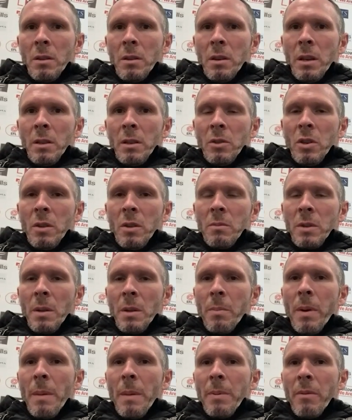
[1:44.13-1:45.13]
in terms of the
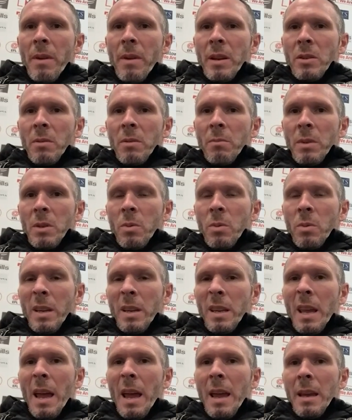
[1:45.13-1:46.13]
preparation between
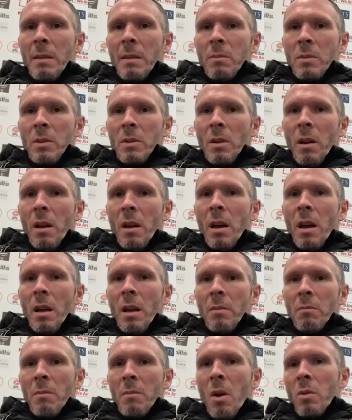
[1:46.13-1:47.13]
games,
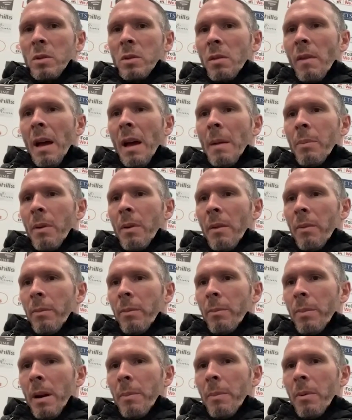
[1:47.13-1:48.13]
most of our
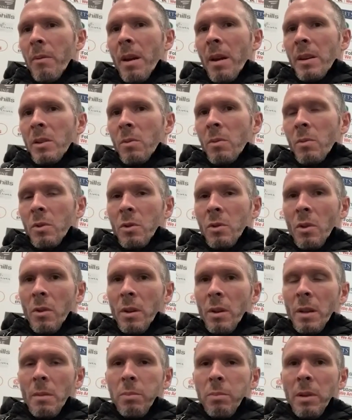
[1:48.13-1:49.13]
preparation was done,
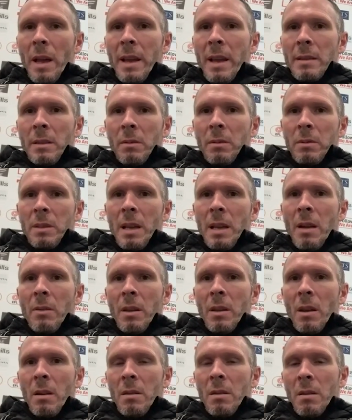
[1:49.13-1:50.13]
and the players will tell
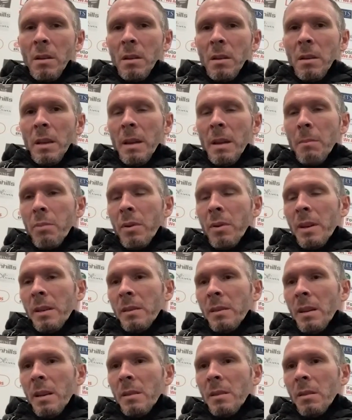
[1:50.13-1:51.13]
you, in
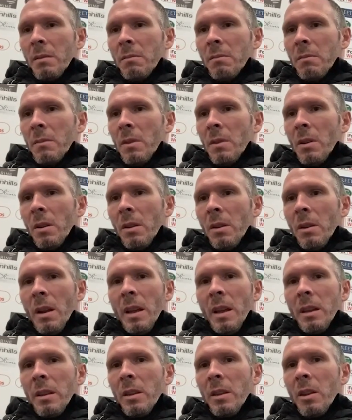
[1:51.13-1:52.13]
pre-season and
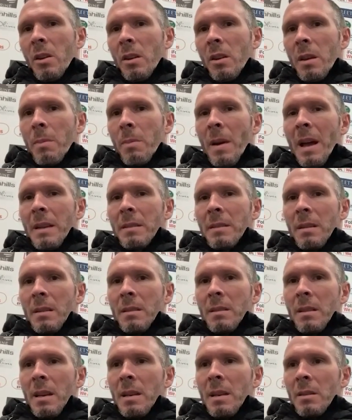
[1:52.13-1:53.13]
in the early parts of the
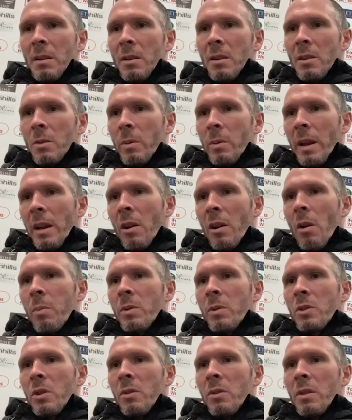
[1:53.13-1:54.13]
season, because we had an
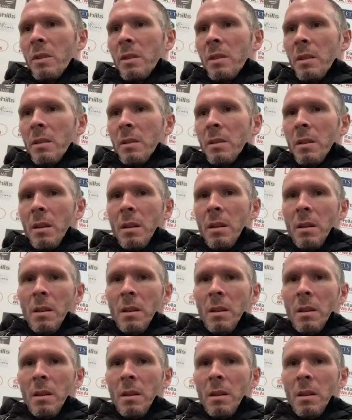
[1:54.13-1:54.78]
opportunity to